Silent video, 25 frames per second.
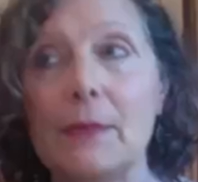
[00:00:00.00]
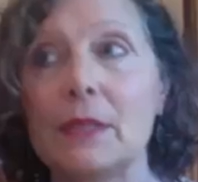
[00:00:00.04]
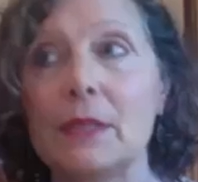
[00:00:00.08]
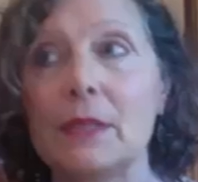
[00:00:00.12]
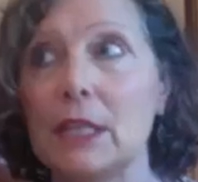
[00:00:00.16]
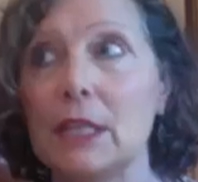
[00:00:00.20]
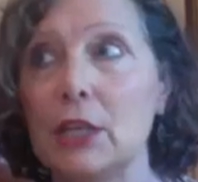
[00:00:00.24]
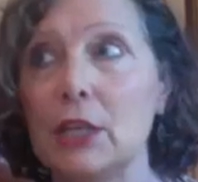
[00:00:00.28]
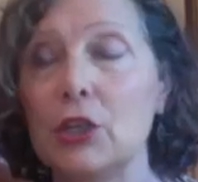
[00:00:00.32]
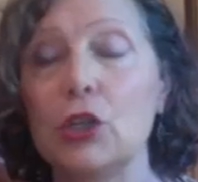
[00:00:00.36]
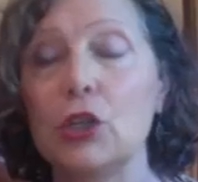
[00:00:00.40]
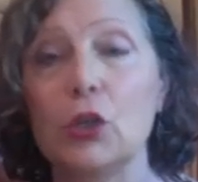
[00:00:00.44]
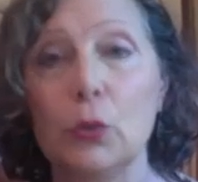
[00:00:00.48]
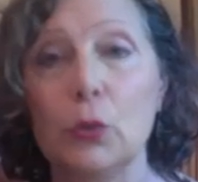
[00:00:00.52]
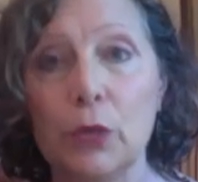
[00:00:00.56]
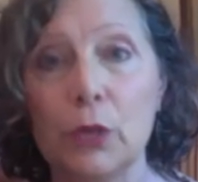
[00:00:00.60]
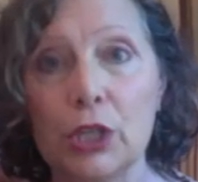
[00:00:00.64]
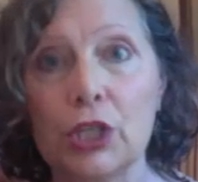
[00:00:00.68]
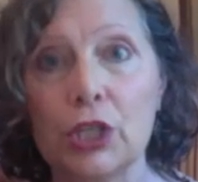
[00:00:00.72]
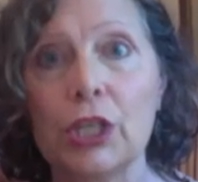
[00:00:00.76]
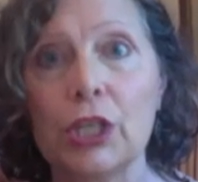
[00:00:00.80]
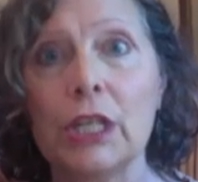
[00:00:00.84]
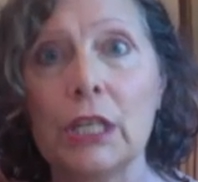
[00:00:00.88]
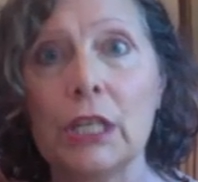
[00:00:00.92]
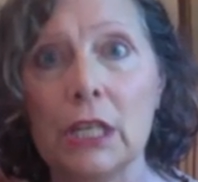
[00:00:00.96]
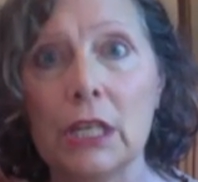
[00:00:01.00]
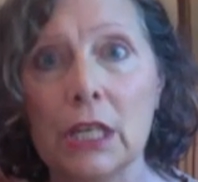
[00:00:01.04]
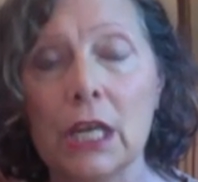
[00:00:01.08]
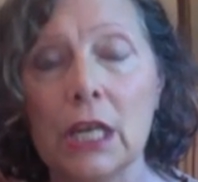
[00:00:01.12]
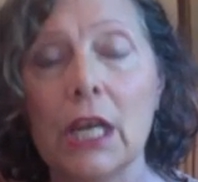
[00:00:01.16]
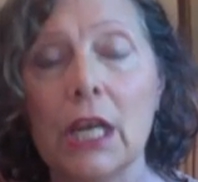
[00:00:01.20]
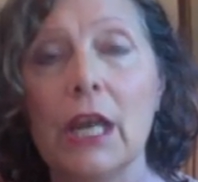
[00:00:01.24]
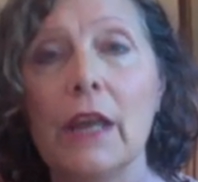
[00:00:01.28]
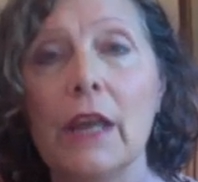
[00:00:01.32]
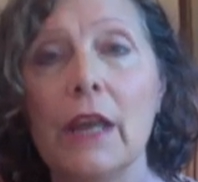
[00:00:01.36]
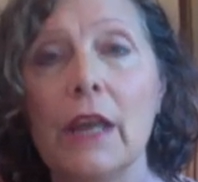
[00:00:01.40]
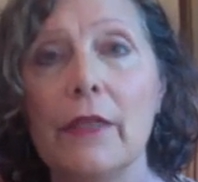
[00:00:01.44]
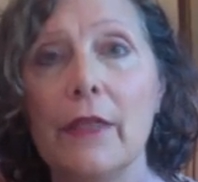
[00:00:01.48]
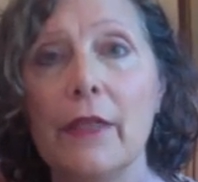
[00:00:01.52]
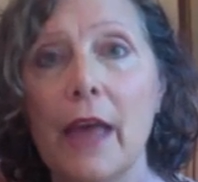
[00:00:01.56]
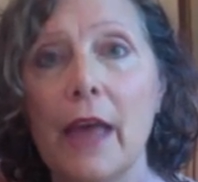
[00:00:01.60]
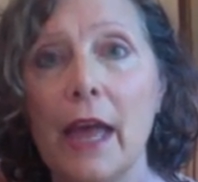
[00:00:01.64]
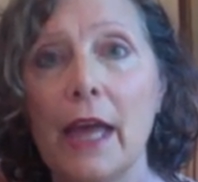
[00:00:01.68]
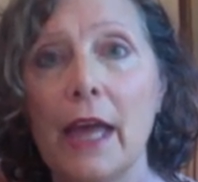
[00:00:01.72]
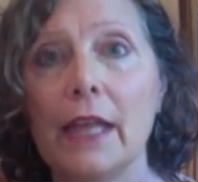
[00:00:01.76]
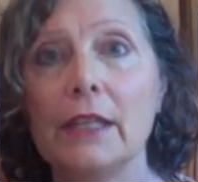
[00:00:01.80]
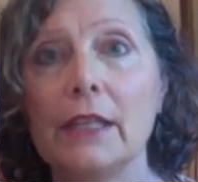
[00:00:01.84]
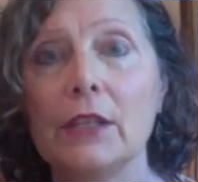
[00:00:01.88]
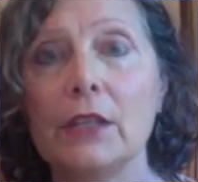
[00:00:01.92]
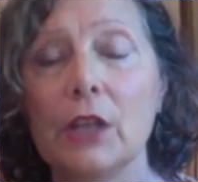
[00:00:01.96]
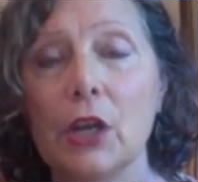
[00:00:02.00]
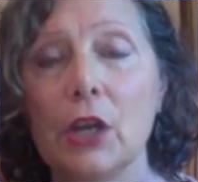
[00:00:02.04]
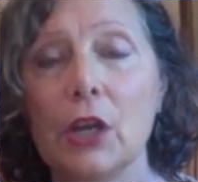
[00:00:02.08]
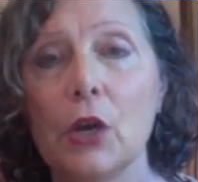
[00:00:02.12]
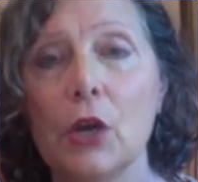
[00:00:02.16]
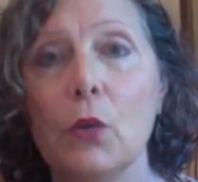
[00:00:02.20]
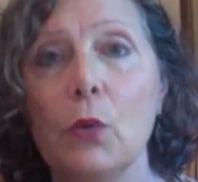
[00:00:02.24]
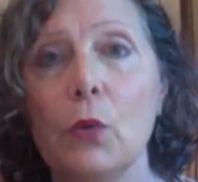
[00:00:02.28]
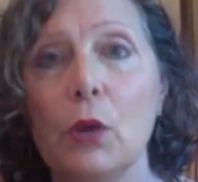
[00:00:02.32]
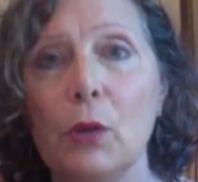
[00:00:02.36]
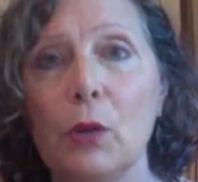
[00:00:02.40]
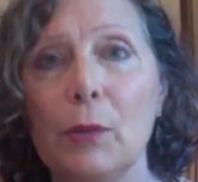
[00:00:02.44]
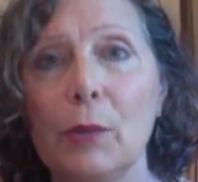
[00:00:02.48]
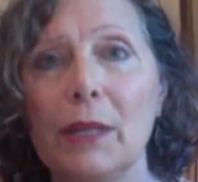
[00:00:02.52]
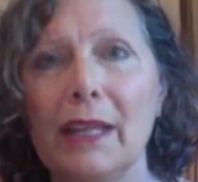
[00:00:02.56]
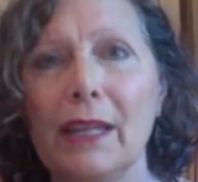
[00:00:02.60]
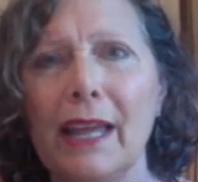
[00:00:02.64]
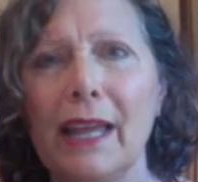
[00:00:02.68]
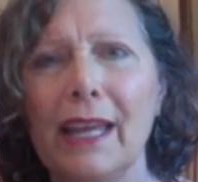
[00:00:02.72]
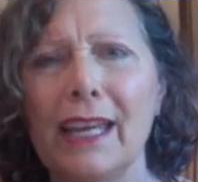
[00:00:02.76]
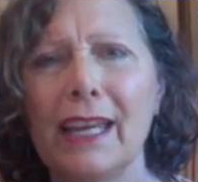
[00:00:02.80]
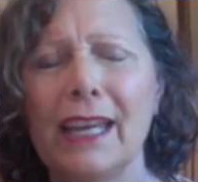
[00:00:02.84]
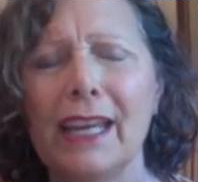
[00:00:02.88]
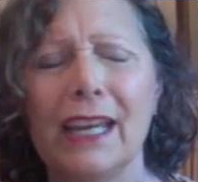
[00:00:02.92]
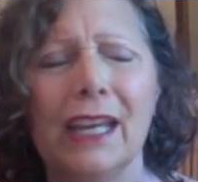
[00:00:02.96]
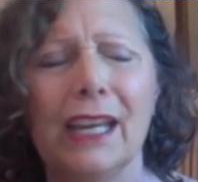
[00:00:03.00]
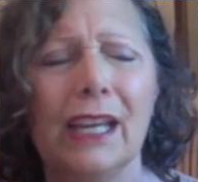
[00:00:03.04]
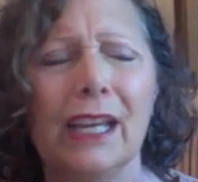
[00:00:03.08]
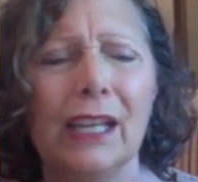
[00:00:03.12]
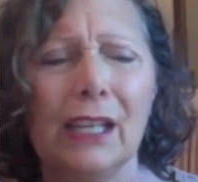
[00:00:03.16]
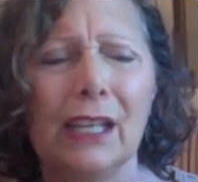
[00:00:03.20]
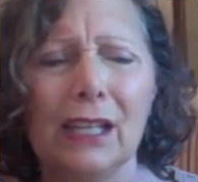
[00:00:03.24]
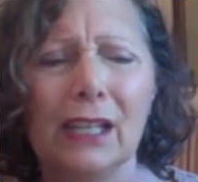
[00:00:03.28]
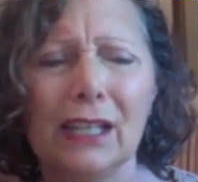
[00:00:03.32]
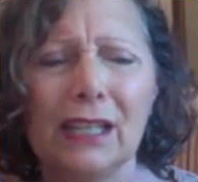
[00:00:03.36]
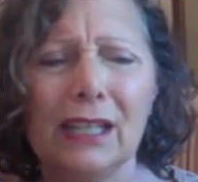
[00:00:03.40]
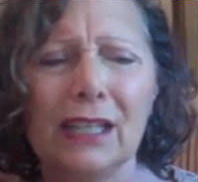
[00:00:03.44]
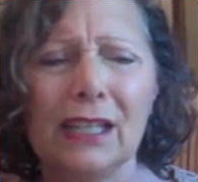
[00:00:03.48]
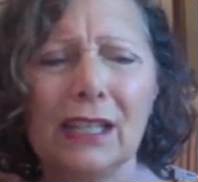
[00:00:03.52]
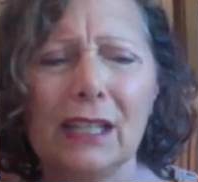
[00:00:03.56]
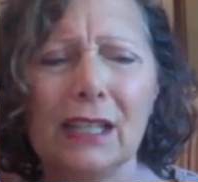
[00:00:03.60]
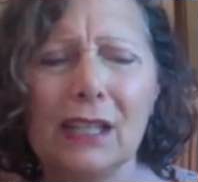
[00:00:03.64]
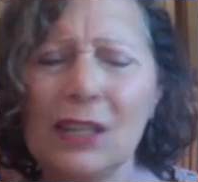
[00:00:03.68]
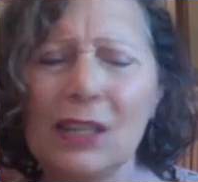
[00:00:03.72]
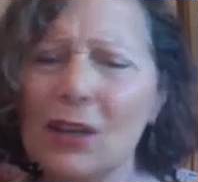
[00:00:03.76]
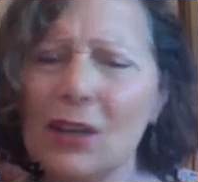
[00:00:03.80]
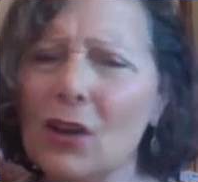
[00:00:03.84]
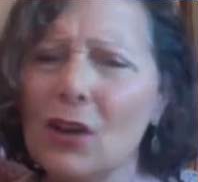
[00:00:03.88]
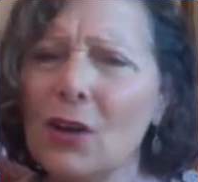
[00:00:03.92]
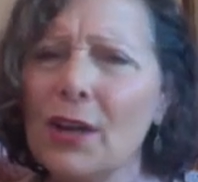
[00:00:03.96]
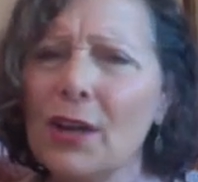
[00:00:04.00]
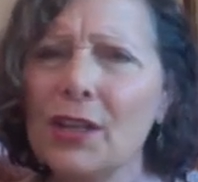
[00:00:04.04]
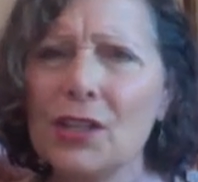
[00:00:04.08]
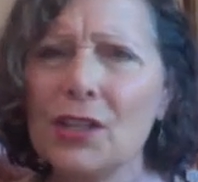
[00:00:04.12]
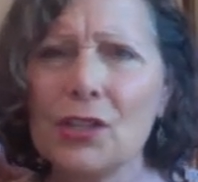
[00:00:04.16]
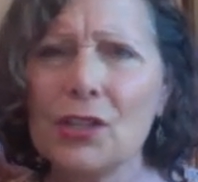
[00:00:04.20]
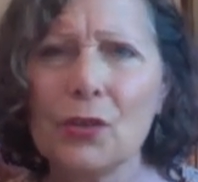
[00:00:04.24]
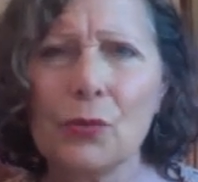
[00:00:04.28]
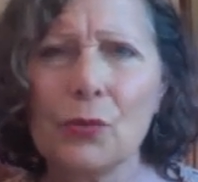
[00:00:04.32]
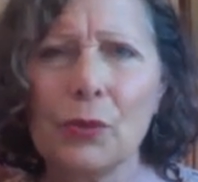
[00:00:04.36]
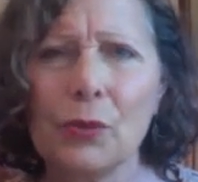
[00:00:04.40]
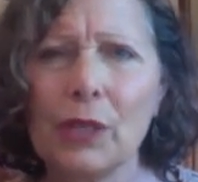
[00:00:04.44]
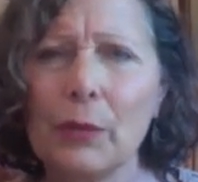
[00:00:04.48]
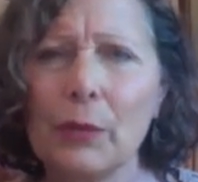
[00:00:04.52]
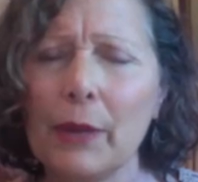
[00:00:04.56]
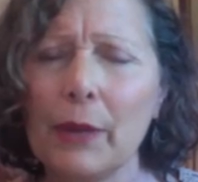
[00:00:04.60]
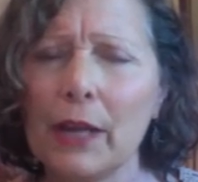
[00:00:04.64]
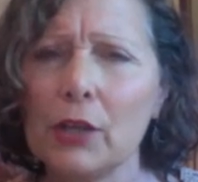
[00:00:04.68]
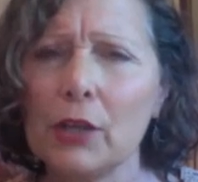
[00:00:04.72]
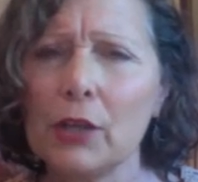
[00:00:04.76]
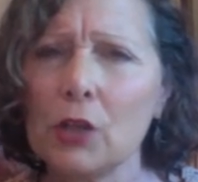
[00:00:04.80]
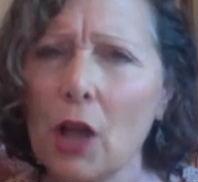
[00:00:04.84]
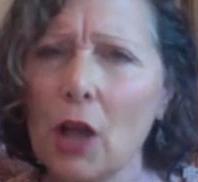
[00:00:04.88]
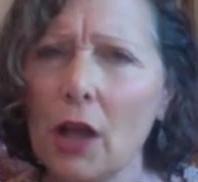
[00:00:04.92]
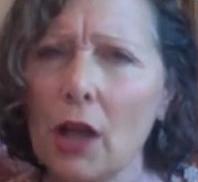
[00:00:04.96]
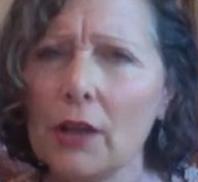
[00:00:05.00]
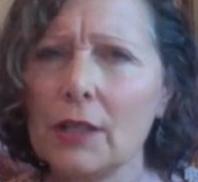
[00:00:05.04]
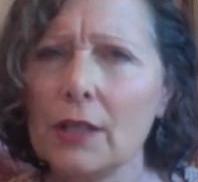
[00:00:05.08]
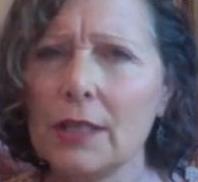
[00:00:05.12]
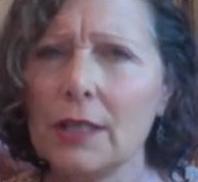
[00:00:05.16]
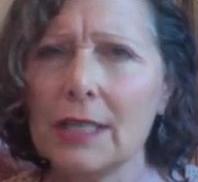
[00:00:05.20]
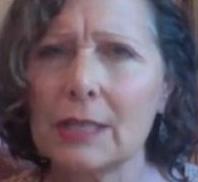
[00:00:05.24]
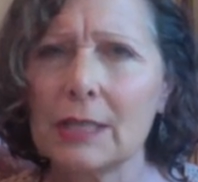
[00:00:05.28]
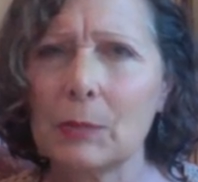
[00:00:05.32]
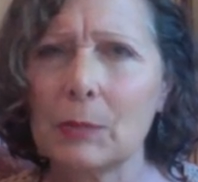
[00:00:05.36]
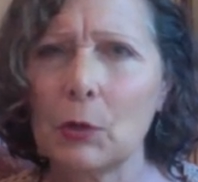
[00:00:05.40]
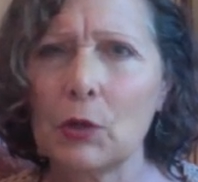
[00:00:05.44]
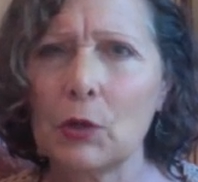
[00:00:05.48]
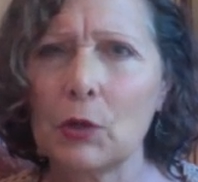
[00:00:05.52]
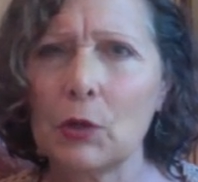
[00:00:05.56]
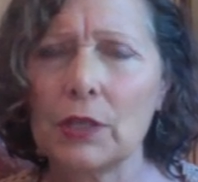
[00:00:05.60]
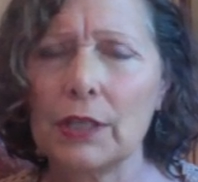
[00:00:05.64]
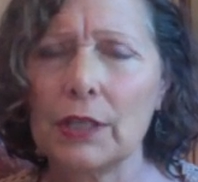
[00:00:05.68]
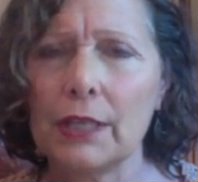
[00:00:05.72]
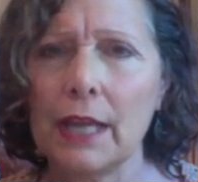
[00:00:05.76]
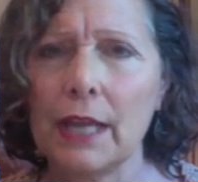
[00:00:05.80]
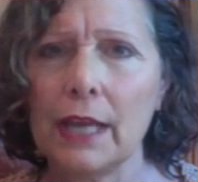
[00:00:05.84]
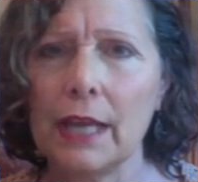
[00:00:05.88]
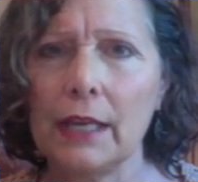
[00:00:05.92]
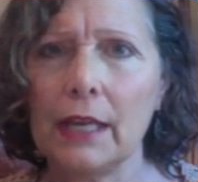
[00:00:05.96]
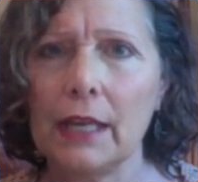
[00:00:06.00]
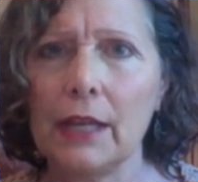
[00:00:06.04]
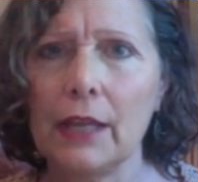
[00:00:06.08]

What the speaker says: an intuition that will be like, no, I just don't really want to talk to this person yet.